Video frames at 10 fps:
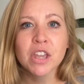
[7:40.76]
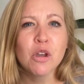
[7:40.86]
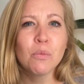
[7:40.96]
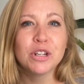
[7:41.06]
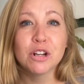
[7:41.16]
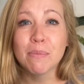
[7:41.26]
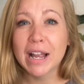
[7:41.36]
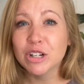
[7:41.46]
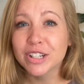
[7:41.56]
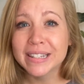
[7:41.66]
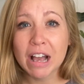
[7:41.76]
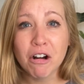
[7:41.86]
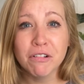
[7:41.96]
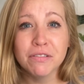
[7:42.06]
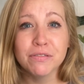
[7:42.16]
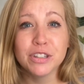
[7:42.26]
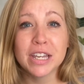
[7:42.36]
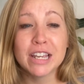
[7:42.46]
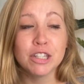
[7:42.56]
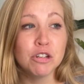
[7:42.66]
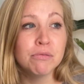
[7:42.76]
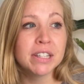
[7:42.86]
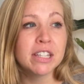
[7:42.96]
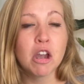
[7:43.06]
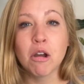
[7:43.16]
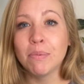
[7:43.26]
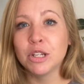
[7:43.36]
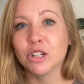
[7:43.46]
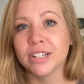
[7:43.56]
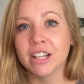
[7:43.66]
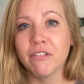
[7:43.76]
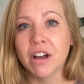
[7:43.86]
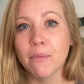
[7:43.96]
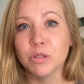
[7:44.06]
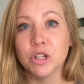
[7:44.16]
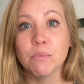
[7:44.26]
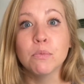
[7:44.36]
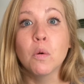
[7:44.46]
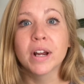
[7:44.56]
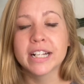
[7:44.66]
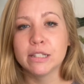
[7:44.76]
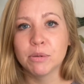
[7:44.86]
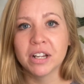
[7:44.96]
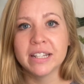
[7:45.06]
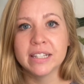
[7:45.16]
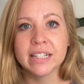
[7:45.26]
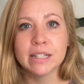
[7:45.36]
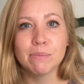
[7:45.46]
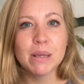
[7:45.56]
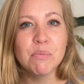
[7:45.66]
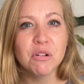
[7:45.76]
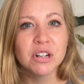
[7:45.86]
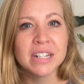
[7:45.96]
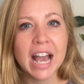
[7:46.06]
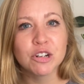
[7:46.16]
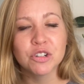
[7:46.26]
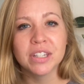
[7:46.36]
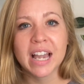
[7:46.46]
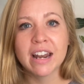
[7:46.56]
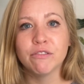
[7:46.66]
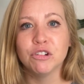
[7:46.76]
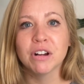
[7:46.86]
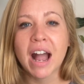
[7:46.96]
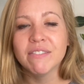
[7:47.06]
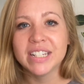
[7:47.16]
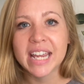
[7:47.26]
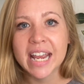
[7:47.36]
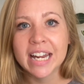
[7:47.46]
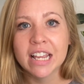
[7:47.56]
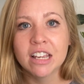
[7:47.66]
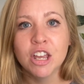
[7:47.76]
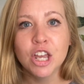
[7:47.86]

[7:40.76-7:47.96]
When you're by yourself, you really open yourself up to more experiences, and people are naturally kind of gravitating